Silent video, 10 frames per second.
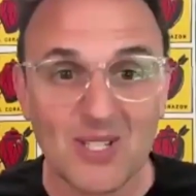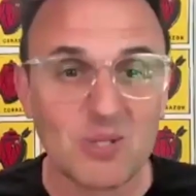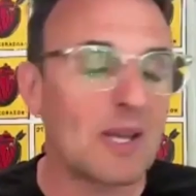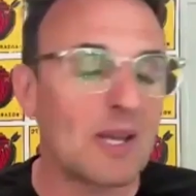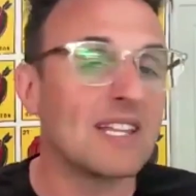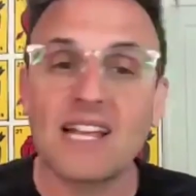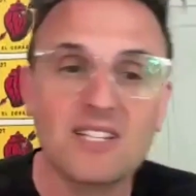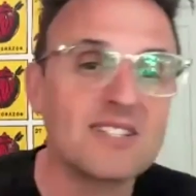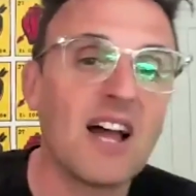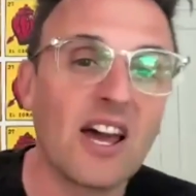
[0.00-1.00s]
physical space, like
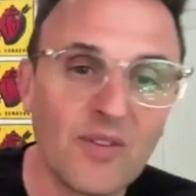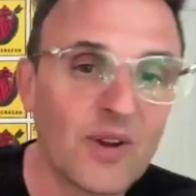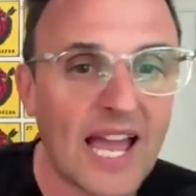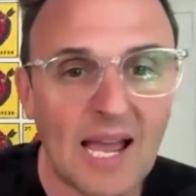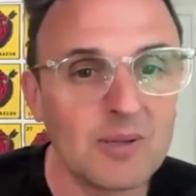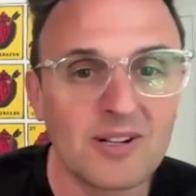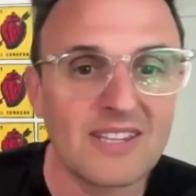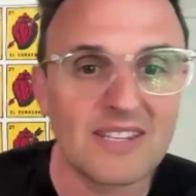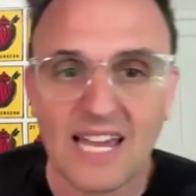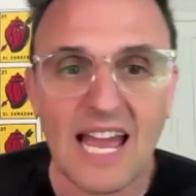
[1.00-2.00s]
that's just not a
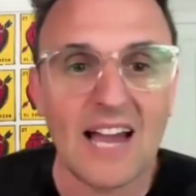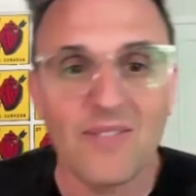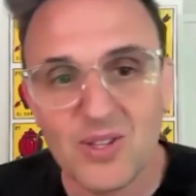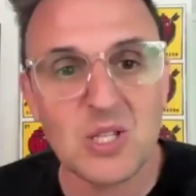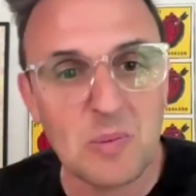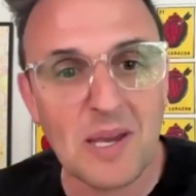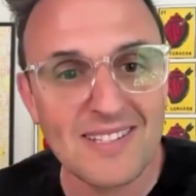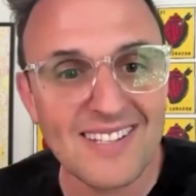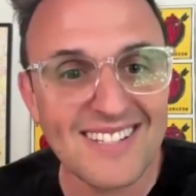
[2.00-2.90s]
vocabulary that they have in those spaces.